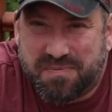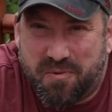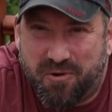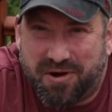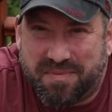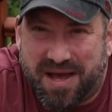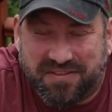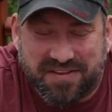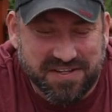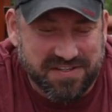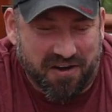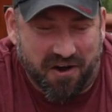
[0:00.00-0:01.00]
is more about
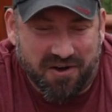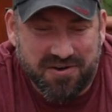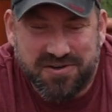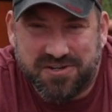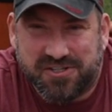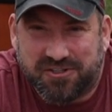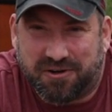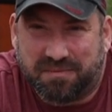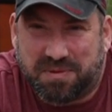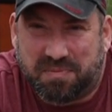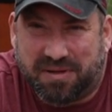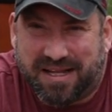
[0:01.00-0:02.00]
this
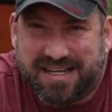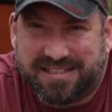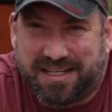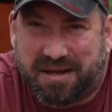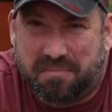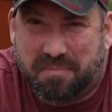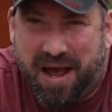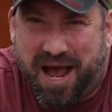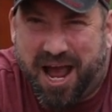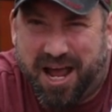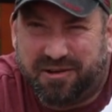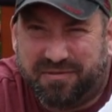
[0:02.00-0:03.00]
nondescript plastic
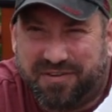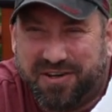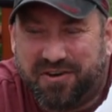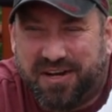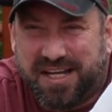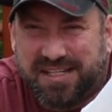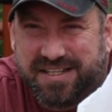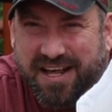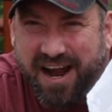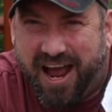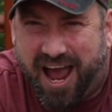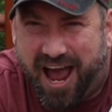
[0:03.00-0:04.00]
bag of goodies that
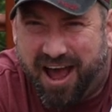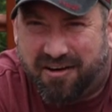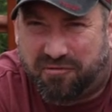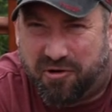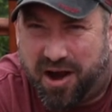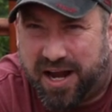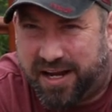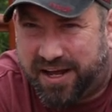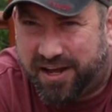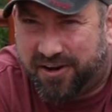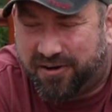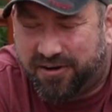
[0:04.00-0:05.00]
I have right
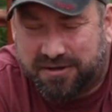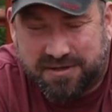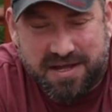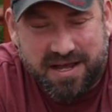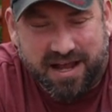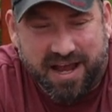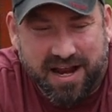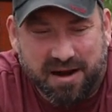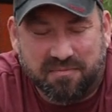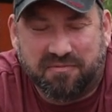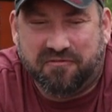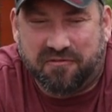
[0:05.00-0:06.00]
here. And
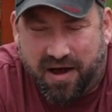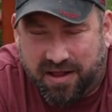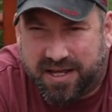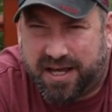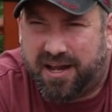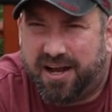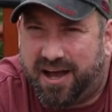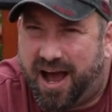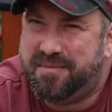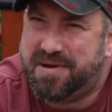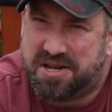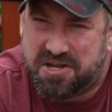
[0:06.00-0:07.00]
I'm finally gonna,
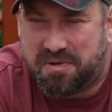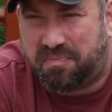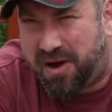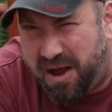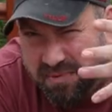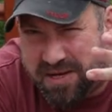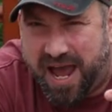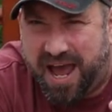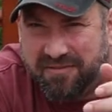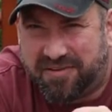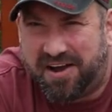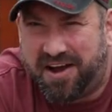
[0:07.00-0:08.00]
I mean, you probably
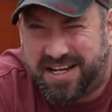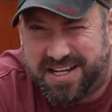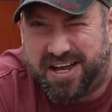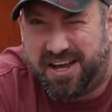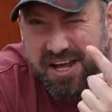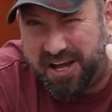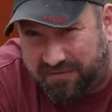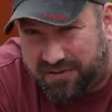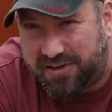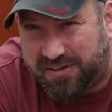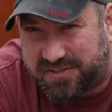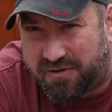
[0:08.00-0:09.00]
have an idea if
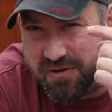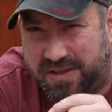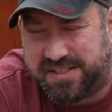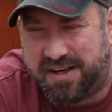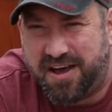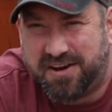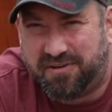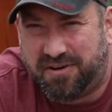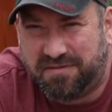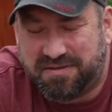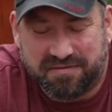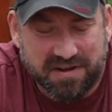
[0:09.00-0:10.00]
you saw the title
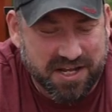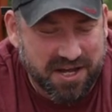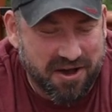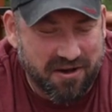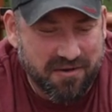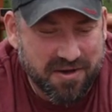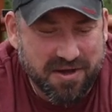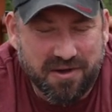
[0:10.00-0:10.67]
of the video